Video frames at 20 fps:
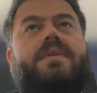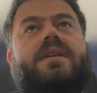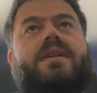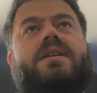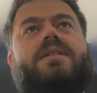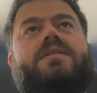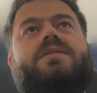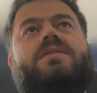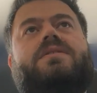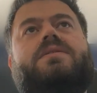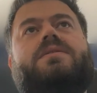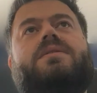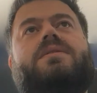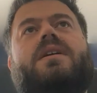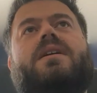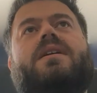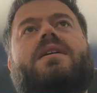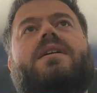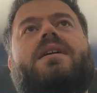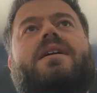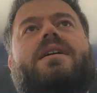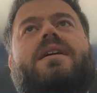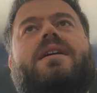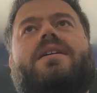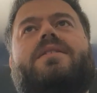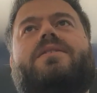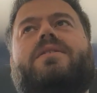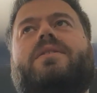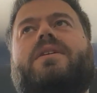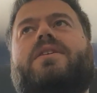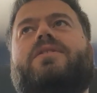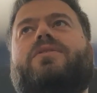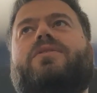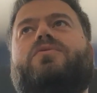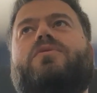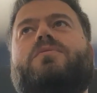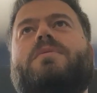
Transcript: It's I don't